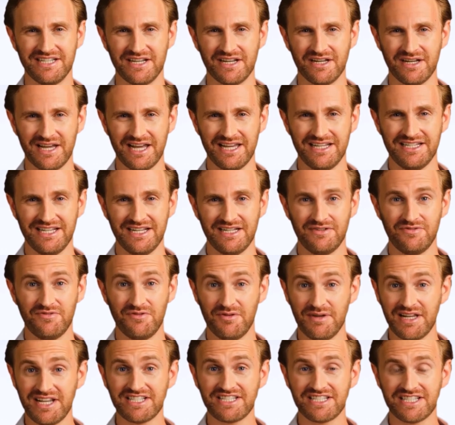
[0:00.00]
to collect the
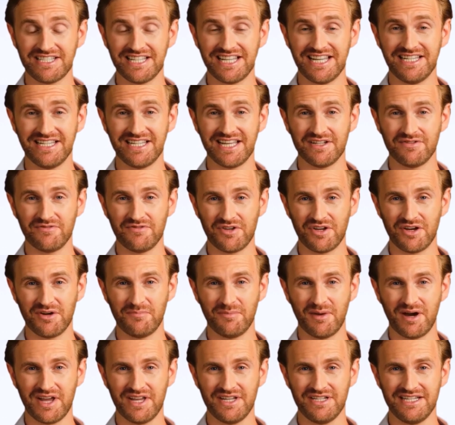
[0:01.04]
information they need for their
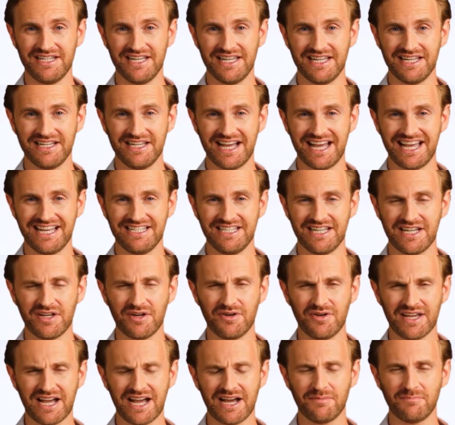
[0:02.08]
marketing and
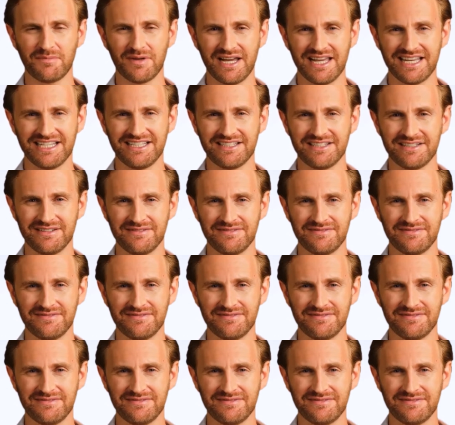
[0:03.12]
SEO campaigns.